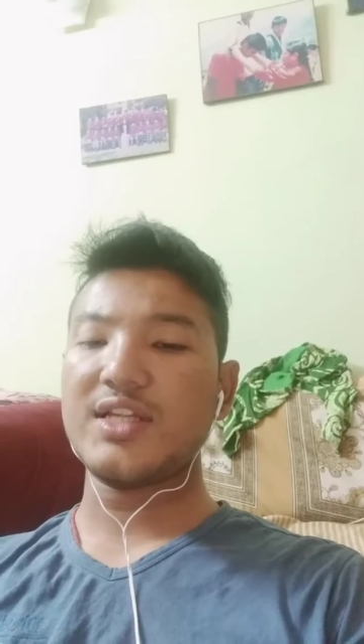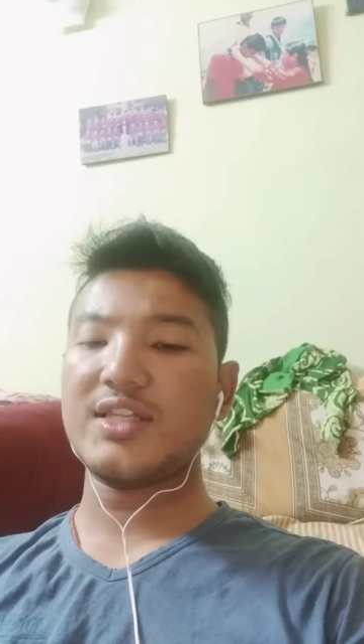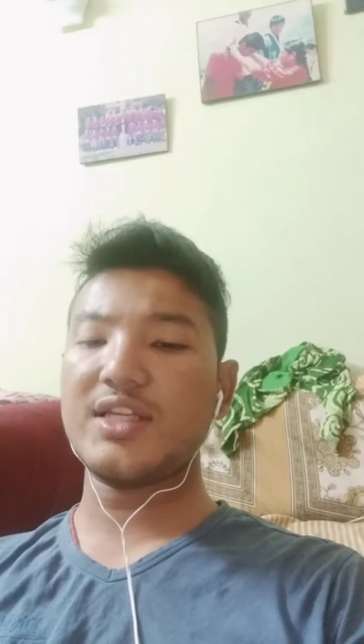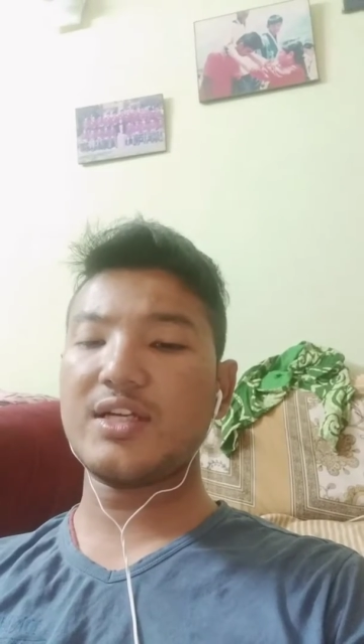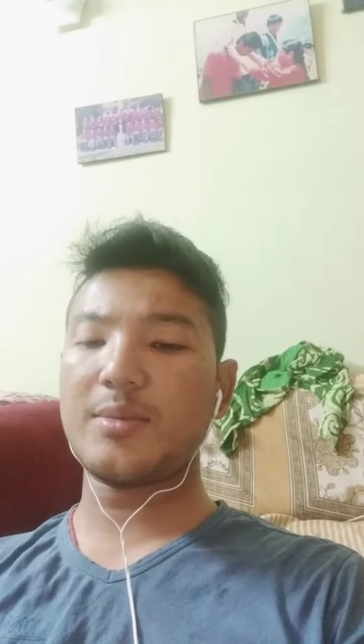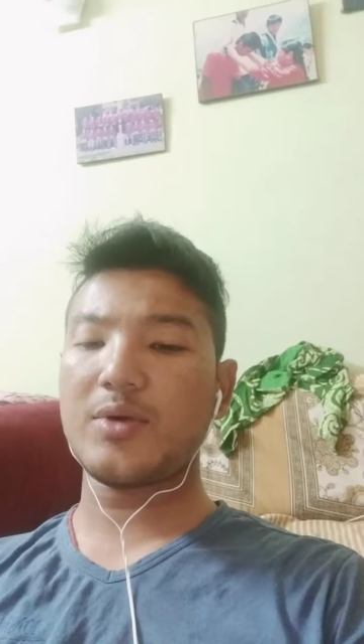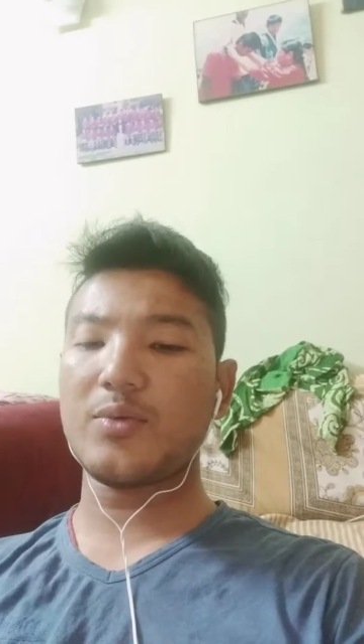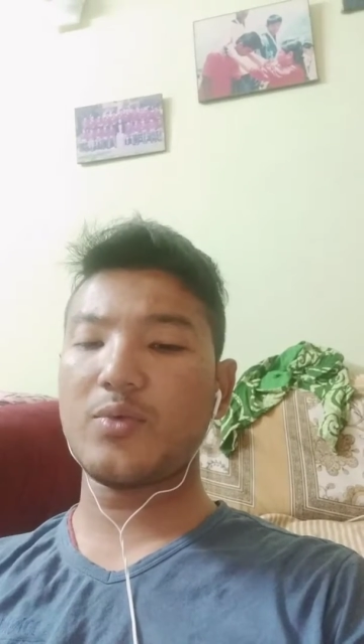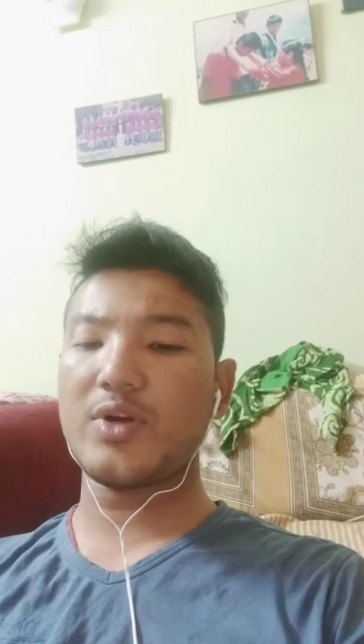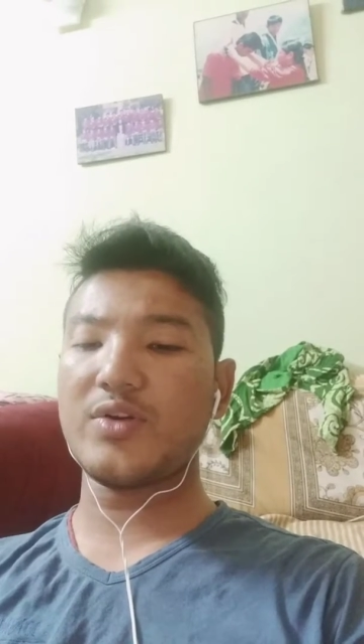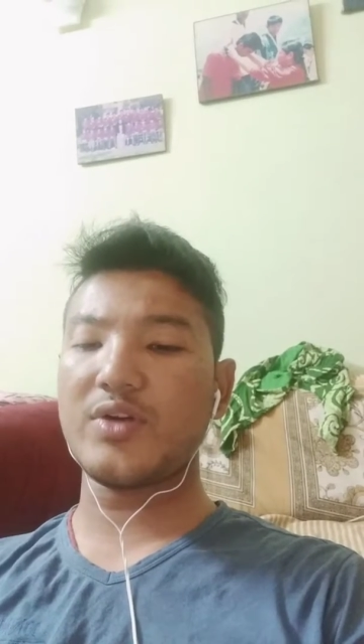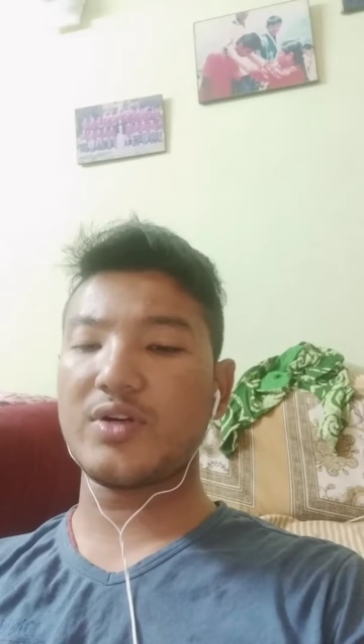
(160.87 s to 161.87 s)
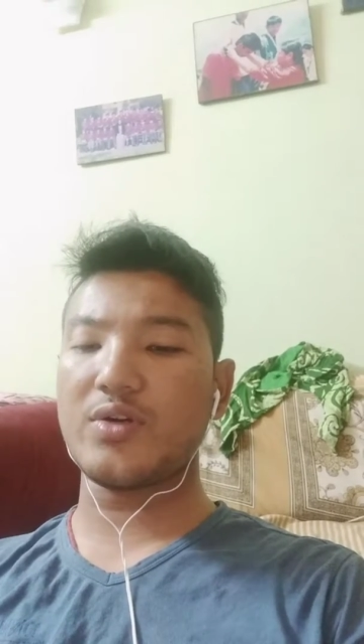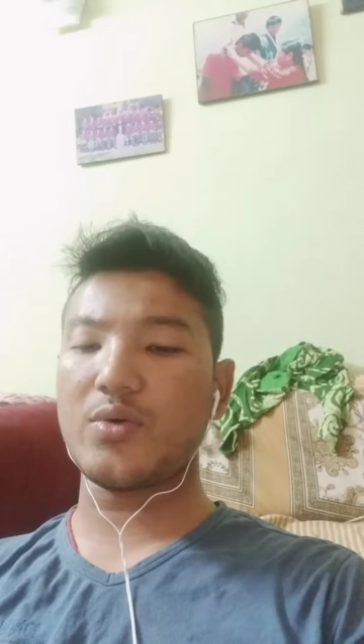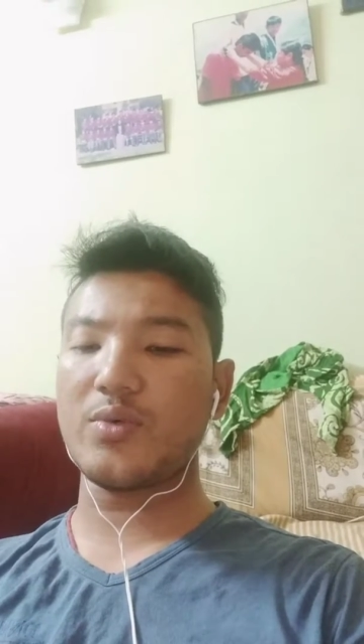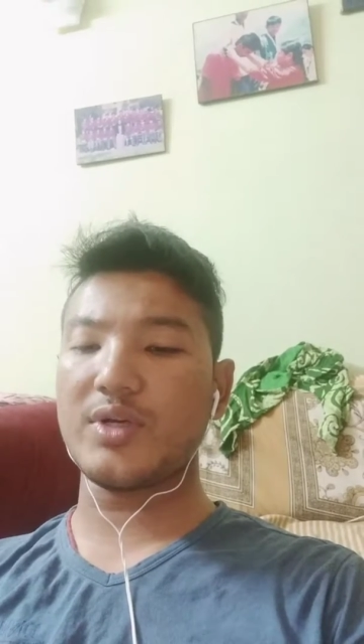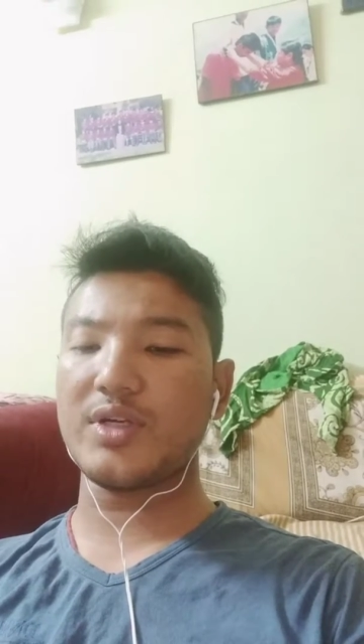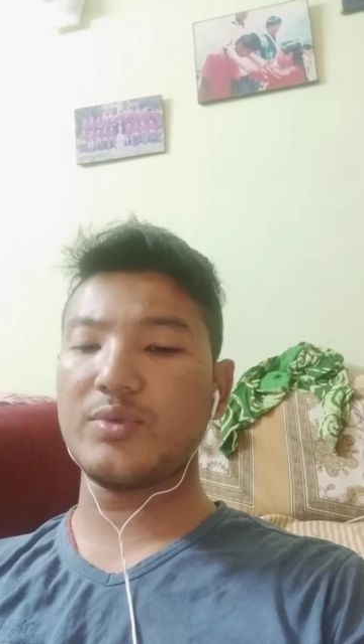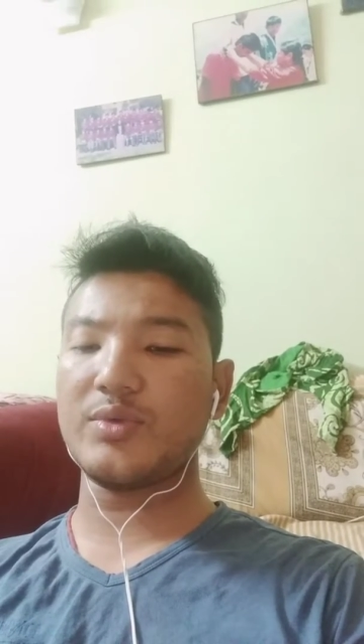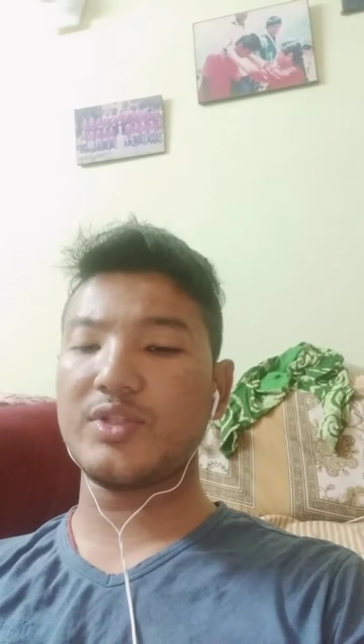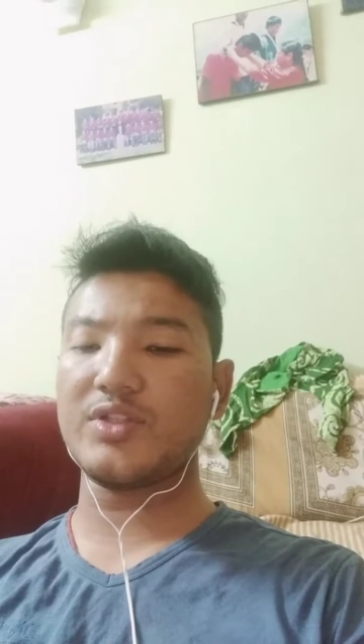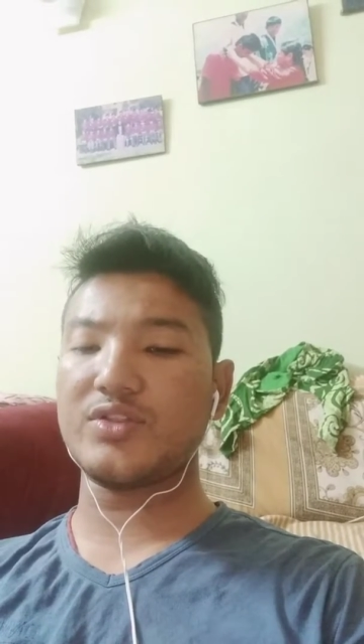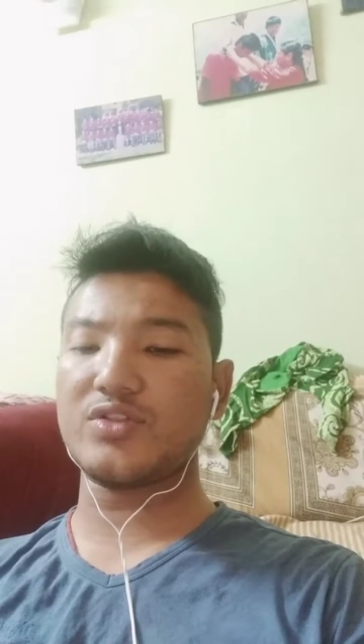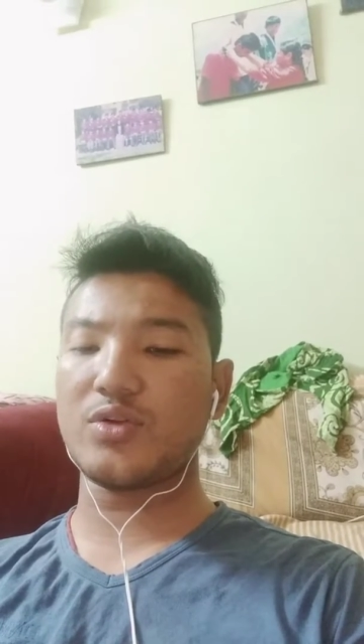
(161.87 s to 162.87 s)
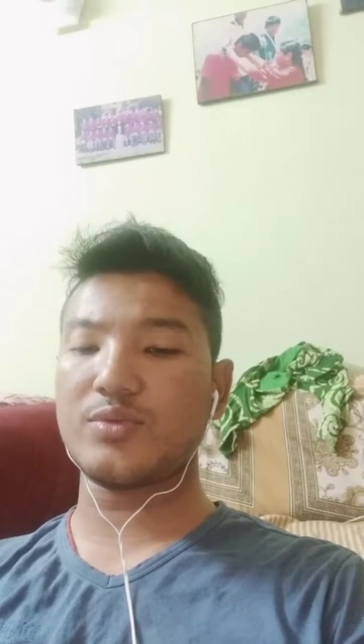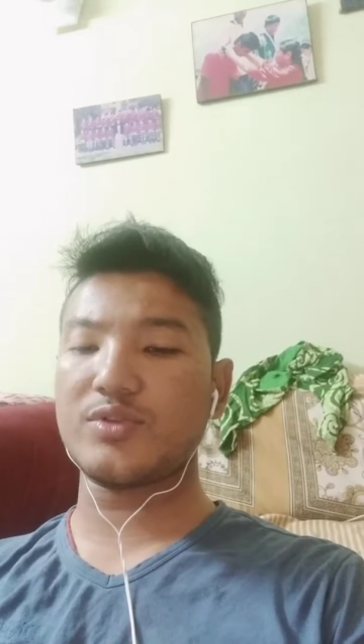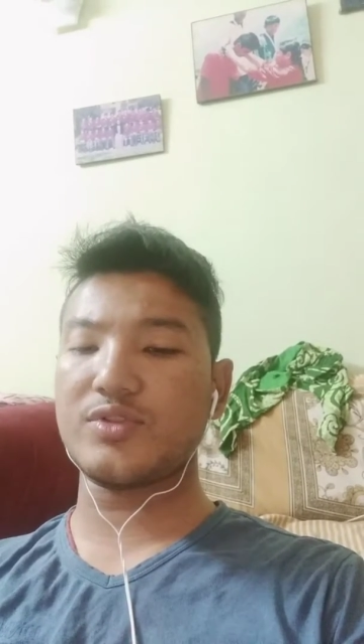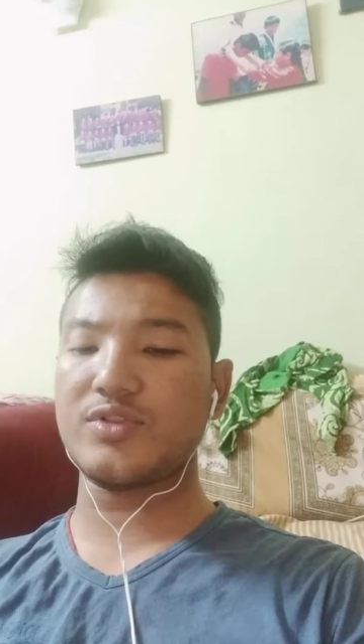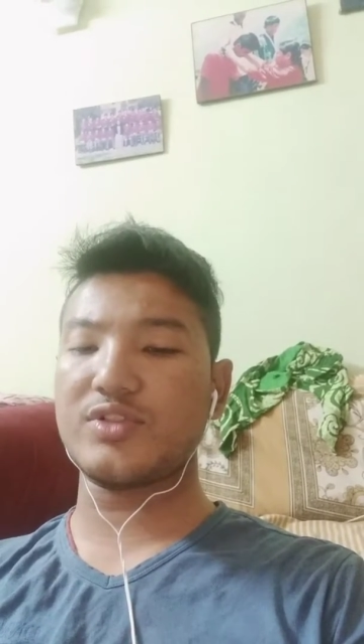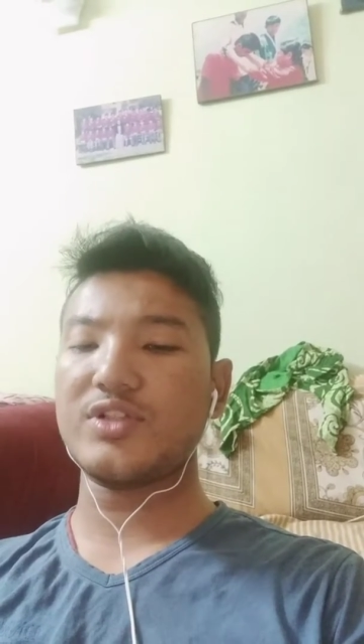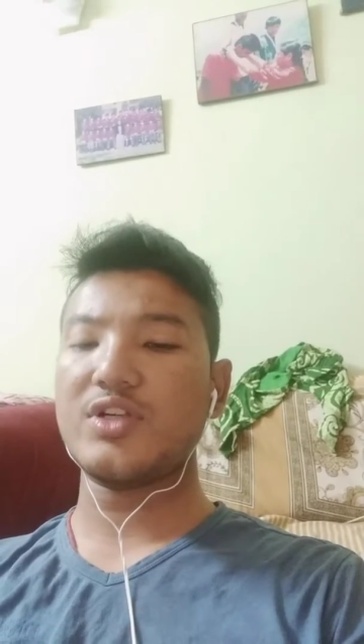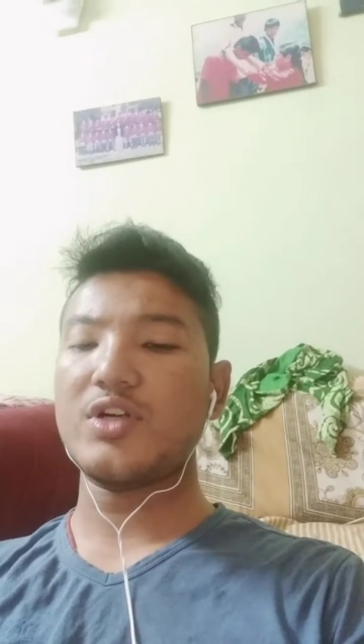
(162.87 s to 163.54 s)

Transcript: Think about where you are going with your job search,